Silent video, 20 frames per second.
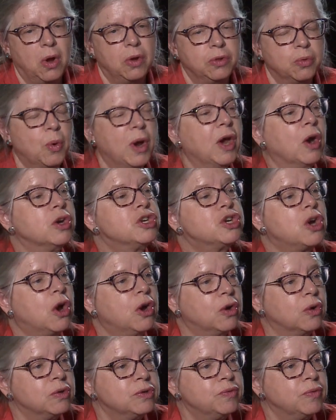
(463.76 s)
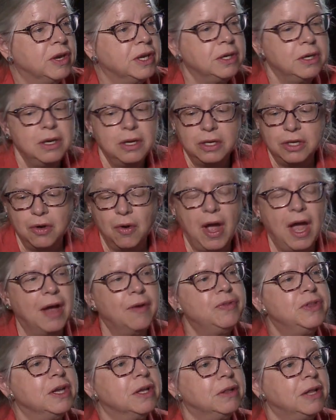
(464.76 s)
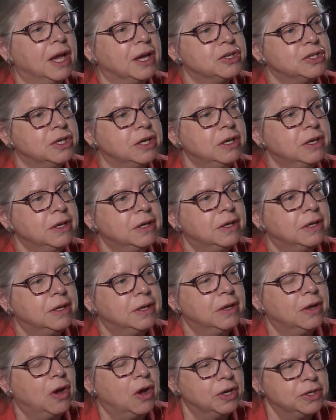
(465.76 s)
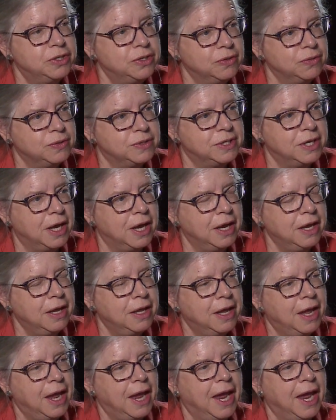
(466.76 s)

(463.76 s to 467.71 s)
way our charter is written, you have the election on Tuesday,